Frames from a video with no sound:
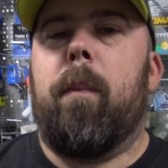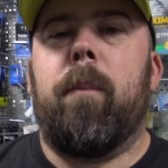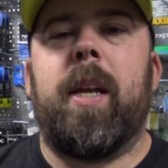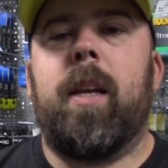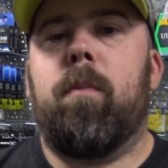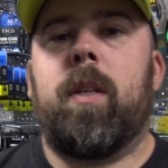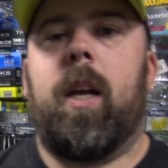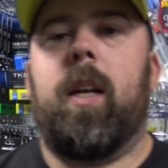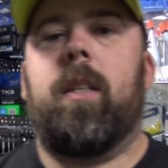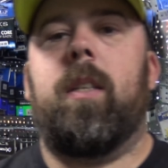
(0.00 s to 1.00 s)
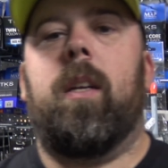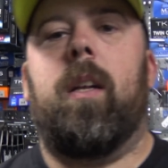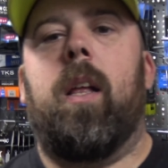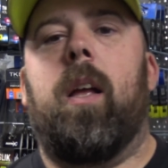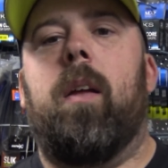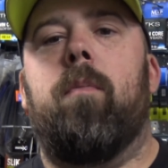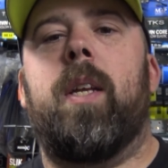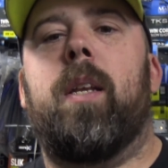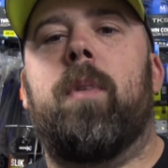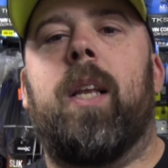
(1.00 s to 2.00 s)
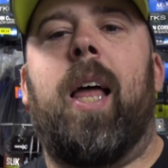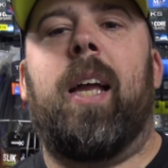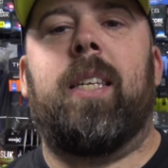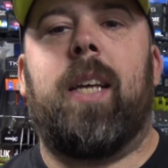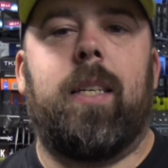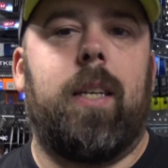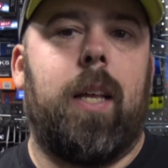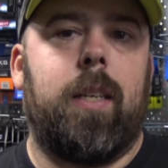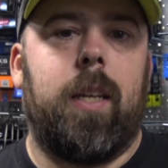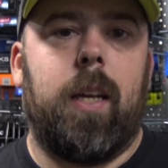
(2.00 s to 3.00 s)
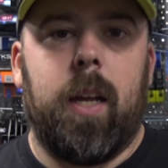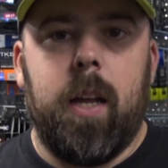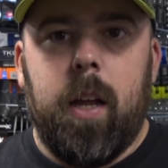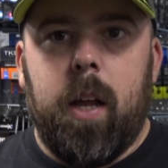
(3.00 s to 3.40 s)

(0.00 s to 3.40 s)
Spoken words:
medium-sized, medium to light-sized elastic.